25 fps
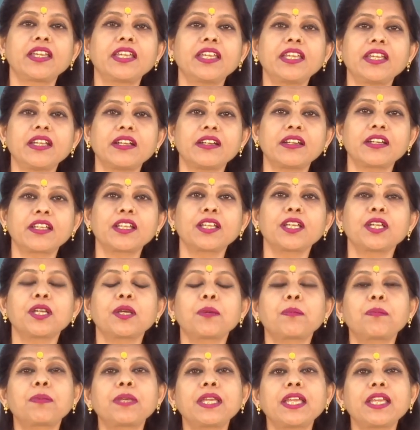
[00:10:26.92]
Here,
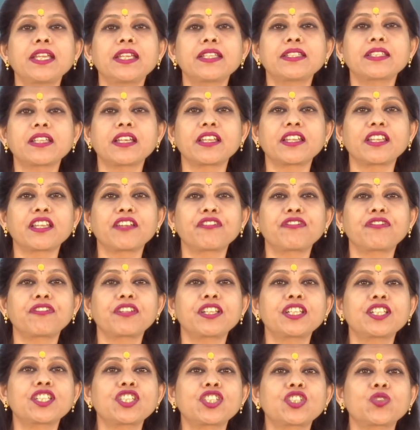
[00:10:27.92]
P is a
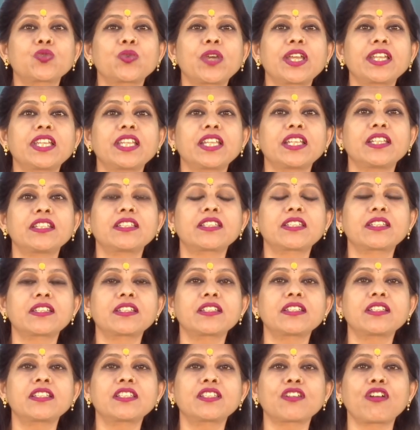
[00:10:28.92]
reference to an
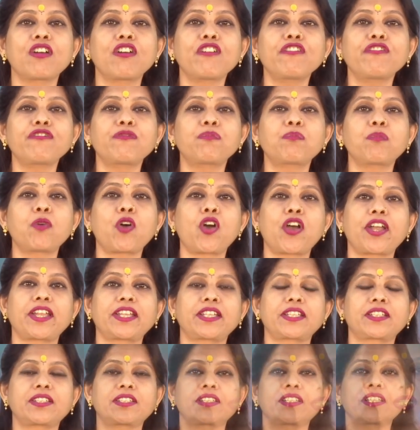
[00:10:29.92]
instance of
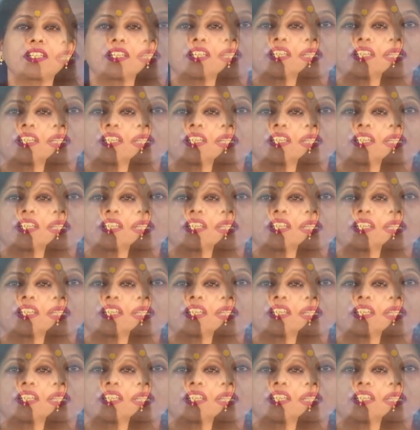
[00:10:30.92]
point.